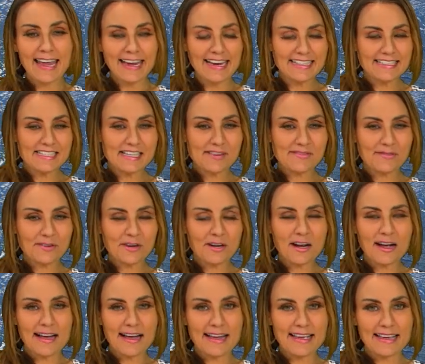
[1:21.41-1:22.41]
18 for
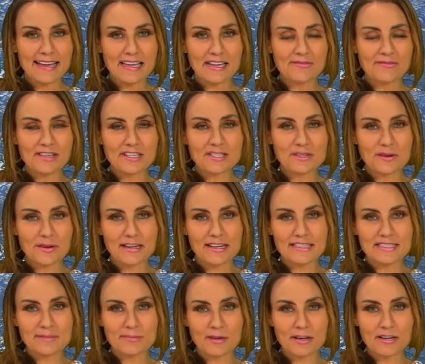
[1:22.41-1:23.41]
a high in
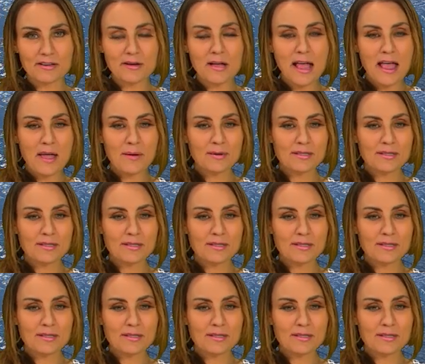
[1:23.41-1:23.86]
Victoria tomorrow.